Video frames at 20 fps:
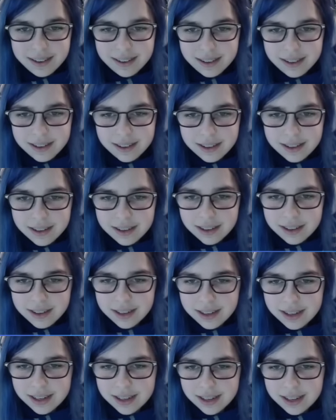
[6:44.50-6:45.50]

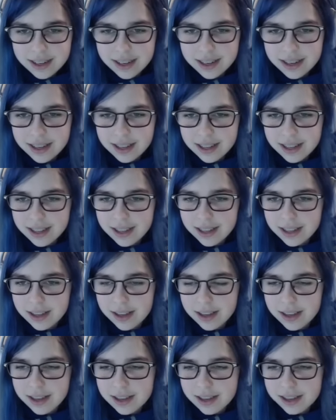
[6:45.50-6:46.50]

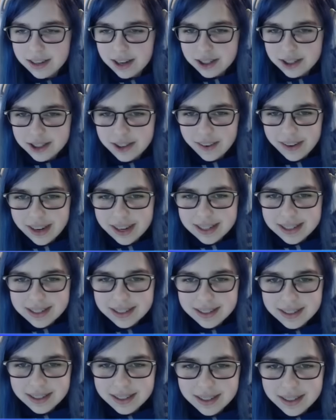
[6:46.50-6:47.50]
125. I just need
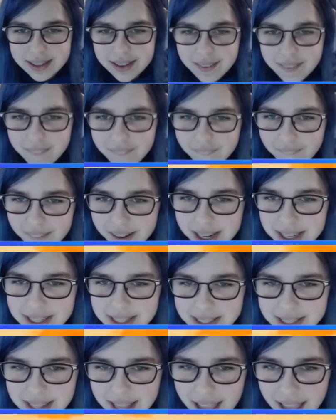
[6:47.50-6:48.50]
like
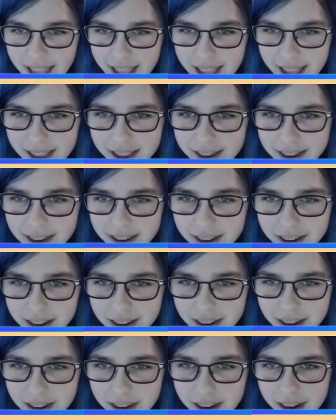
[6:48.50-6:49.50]
20,
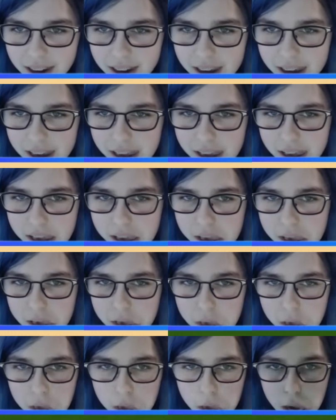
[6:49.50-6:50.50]
27,
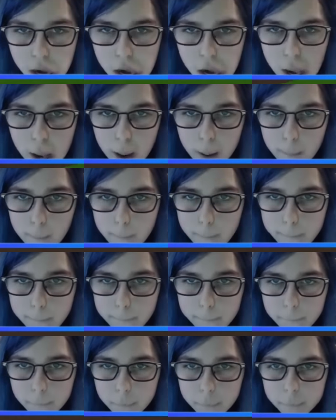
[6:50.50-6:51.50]
28 more
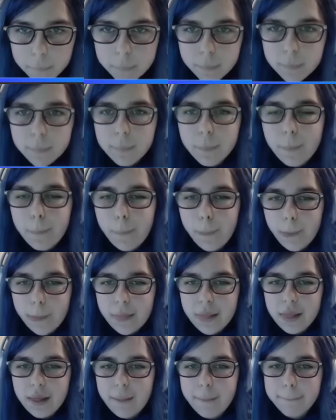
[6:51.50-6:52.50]
shards to get
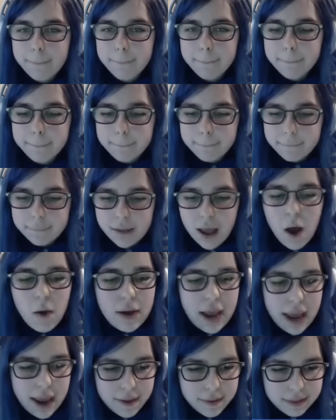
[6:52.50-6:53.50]
the other move.
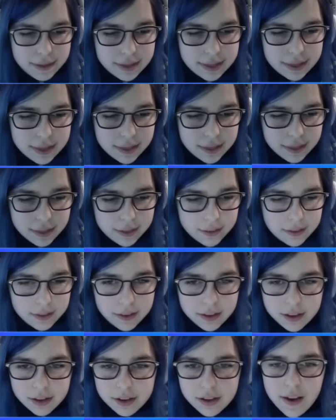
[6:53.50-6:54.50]
Get the next move.
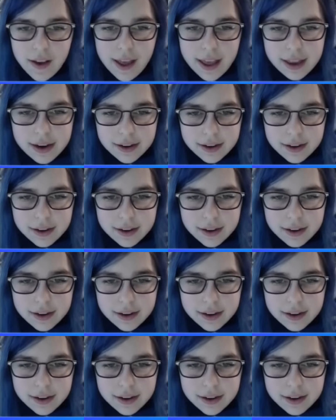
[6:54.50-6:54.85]
Good.